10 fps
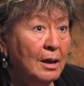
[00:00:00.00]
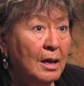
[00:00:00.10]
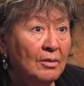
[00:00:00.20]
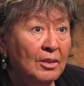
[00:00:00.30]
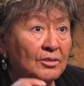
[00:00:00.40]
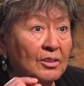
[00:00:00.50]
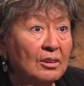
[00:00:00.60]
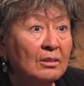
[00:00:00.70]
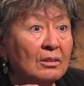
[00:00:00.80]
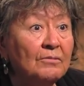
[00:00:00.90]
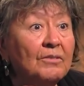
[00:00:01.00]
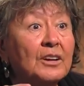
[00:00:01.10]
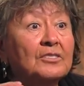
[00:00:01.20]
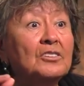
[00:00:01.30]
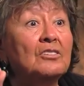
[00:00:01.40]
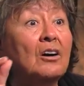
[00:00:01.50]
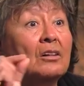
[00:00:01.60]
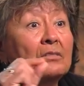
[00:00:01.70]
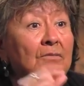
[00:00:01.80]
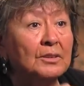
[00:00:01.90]
and this little effect in
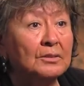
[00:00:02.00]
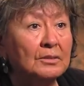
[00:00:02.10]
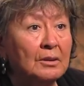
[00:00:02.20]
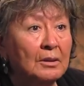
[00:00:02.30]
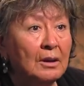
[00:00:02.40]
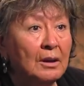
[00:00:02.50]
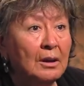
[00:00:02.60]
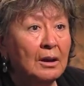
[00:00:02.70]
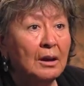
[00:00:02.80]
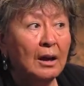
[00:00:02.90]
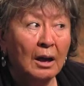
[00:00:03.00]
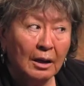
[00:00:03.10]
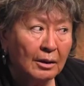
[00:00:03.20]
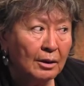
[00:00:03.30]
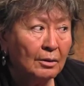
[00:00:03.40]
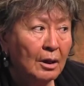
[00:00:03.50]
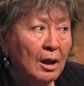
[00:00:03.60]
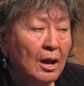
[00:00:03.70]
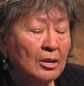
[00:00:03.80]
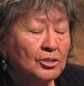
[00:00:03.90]
all of us. I hear
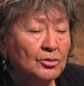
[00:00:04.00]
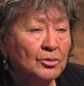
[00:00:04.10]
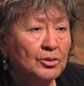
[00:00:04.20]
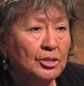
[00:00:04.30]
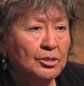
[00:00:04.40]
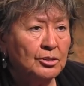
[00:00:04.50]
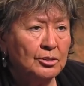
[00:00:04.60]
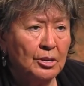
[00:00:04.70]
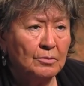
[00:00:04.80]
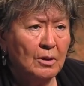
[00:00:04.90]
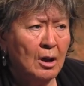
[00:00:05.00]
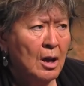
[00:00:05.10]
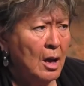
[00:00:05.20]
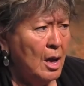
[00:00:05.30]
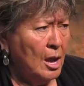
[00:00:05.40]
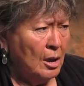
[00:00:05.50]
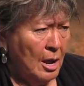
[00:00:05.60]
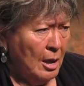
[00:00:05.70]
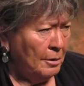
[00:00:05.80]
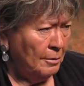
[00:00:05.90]
school teachers say, well,
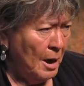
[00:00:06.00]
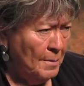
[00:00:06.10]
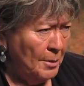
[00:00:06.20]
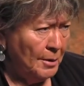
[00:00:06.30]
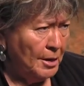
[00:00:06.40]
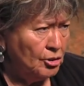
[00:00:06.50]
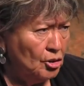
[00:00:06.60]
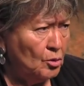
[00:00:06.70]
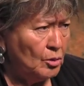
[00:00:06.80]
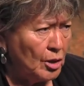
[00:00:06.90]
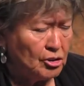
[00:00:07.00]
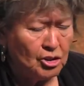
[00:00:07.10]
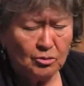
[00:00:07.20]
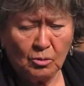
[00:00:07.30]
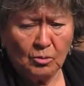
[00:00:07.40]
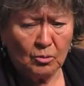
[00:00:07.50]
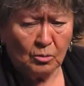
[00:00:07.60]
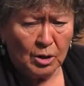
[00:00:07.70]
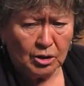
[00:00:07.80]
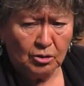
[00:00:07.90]
Grandma, I want to do that you,
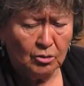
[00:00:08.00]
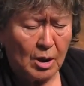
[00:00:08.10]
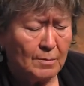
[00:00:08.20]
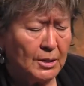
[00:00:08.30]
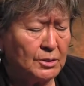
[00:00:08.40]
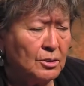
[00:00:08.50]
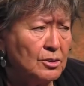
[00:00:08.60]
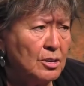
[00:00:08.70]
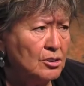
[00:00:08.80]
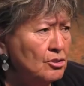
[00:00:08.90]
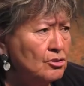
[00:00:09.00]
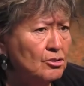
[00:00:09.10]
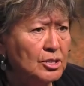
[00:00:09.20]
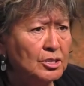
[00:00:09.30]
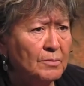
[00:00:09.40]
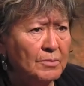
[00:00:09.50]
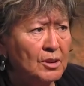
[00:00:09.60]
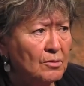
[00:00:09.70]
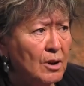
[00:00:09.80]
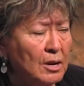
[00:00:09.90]
what your grandmas are doing. You're doing
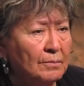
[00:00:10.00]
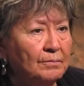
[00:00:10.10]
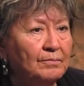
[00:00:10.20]
something great.